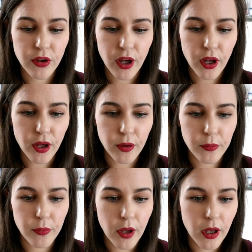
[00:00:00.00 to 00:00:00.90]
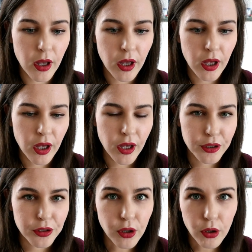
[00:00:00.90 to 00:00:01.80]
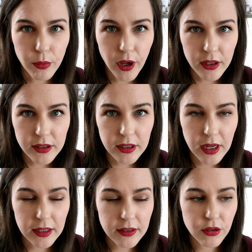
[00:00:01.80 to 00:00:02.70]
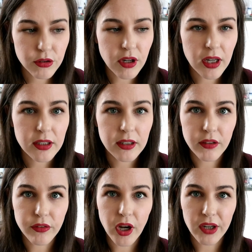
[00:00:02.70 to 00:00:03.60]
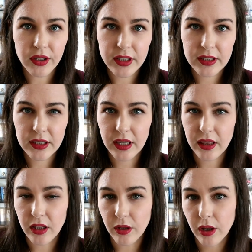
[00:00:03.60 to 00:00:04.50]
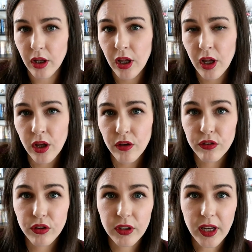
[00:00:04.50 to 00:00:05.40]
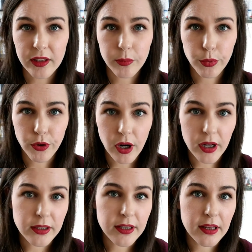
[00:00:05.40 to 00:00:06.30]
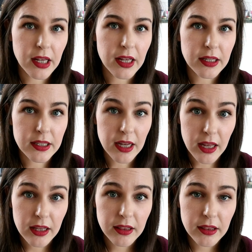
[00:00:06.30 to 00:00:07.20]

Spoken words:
a person has contracted the virus in the few days prior to their death,